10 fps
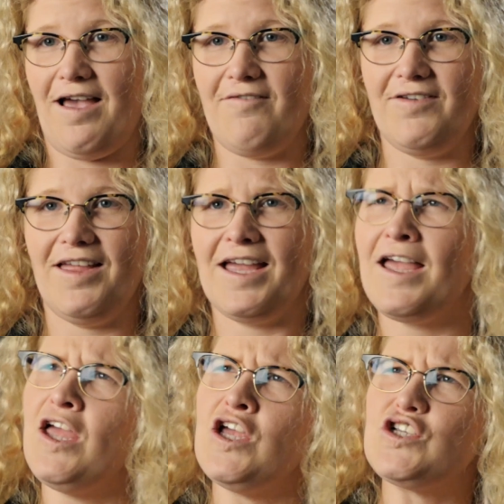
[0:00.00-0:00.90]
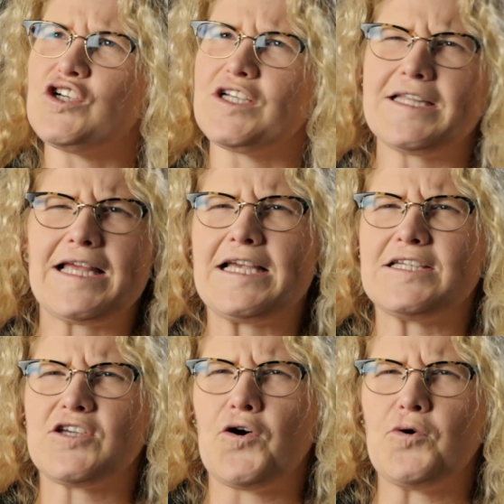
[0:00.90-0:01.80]
I feel like during the day he's
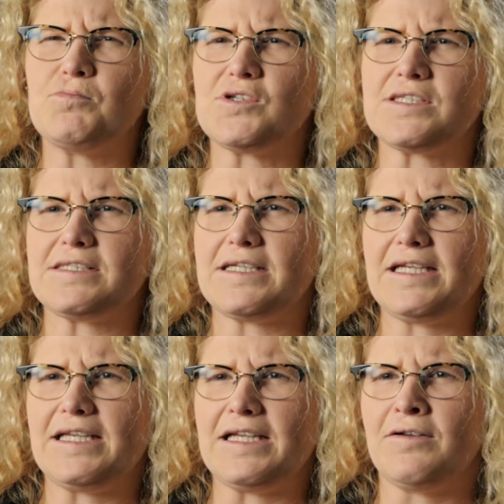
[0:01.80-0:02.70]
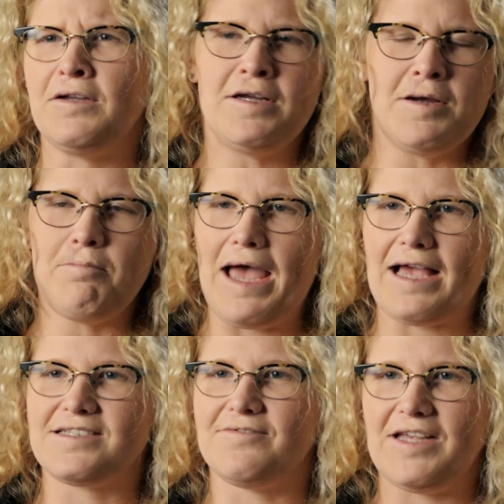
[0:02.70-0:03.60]
home just eating
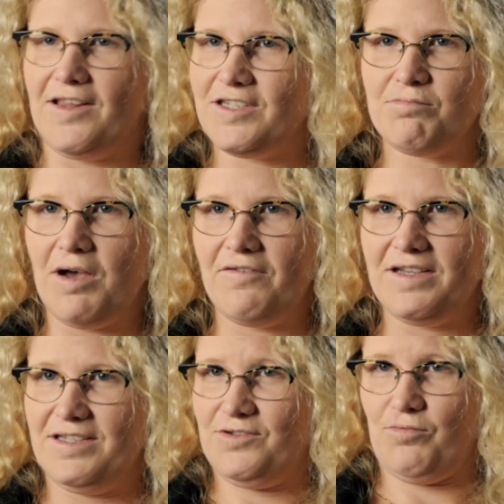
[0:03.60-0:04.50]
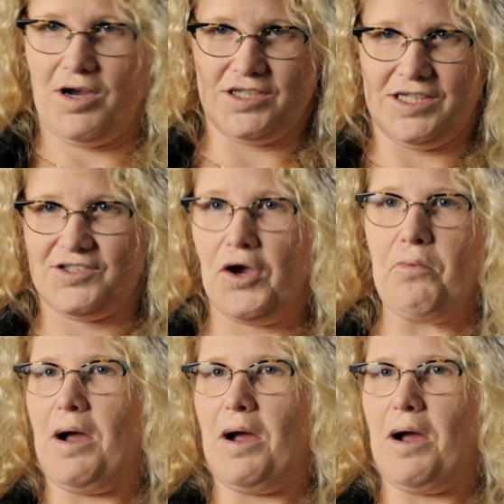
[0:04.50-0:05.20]
packs of English muffins, watching soap